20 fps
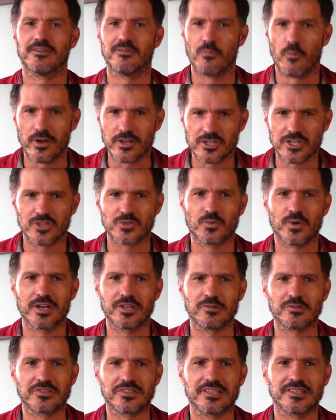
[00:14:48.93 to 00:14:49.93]
which is why
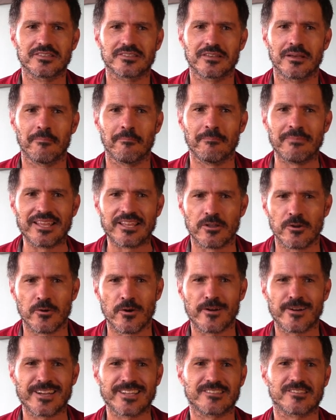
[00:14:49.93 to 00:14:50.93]
you see some
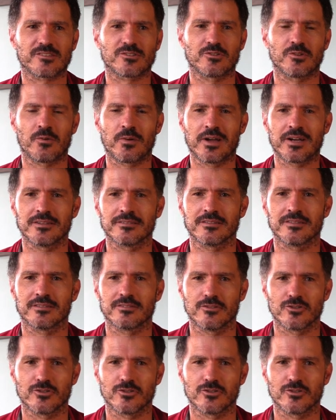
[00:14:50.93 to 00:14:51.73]
minarets around